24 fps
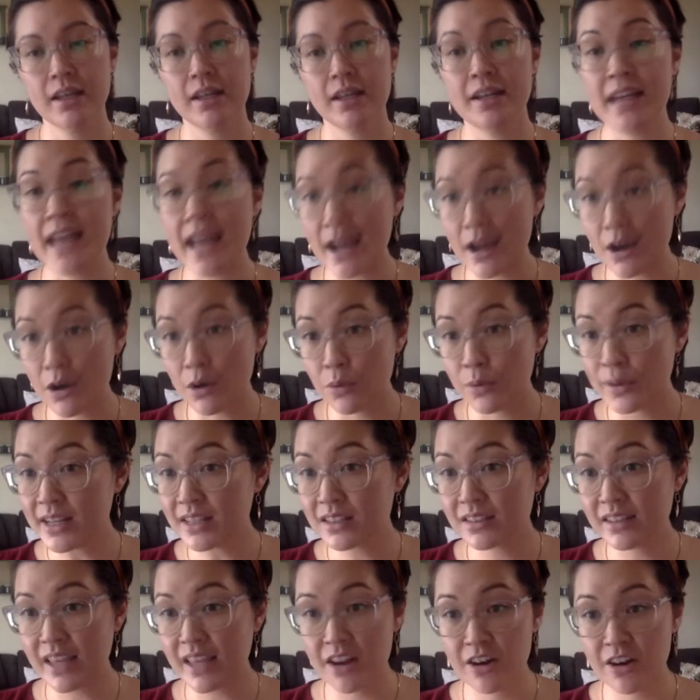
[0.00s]
Now,
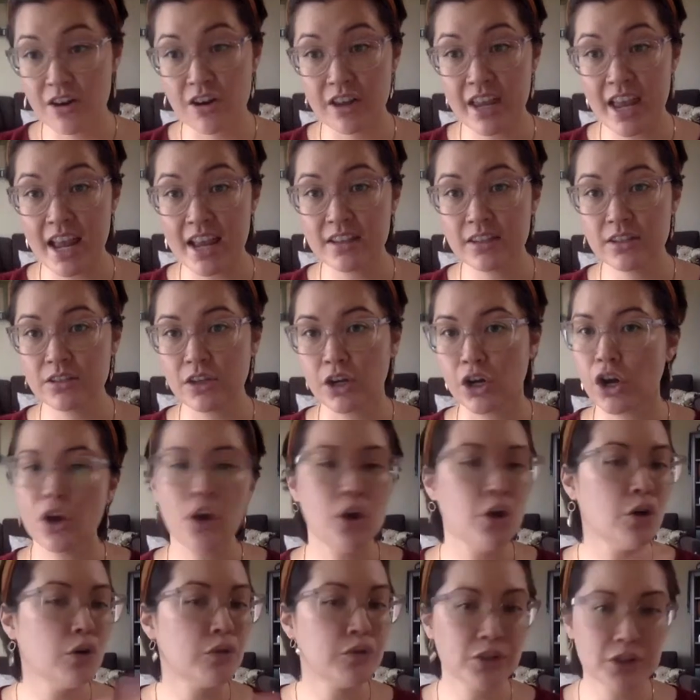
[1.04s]
weeks later, cases are
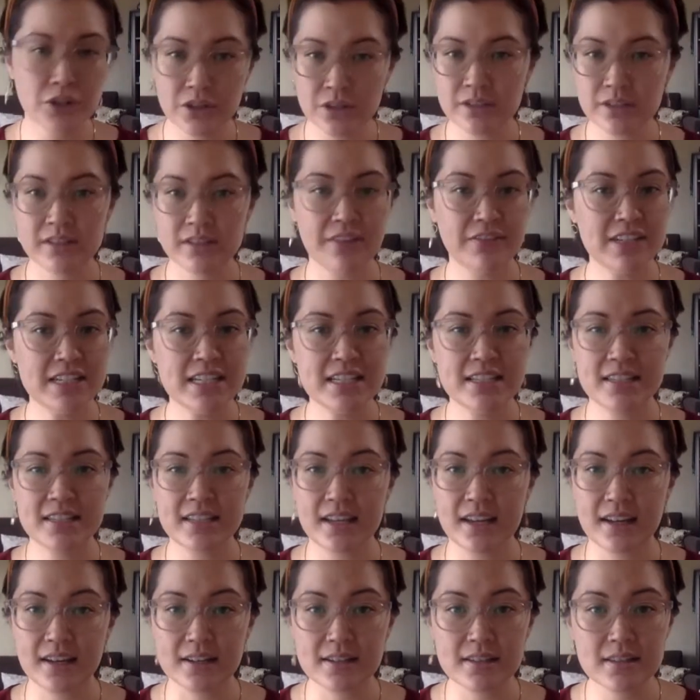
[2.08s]
over
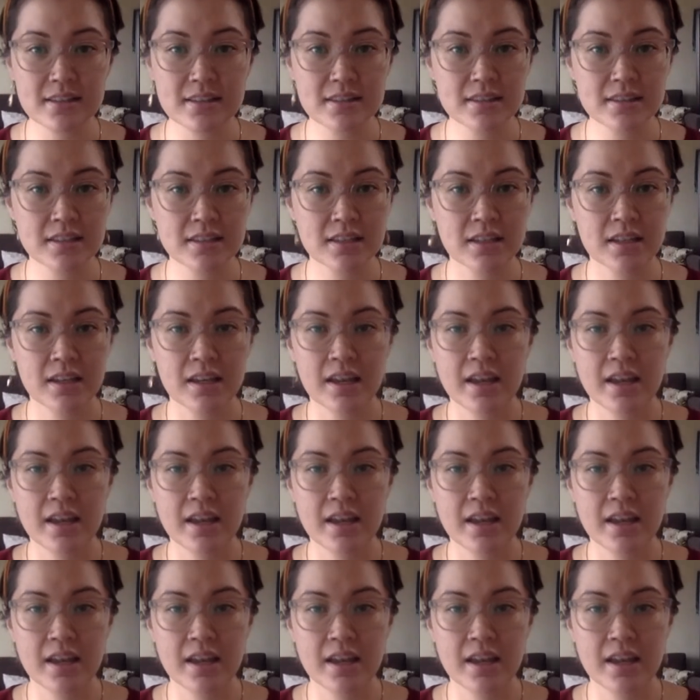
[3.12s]
76.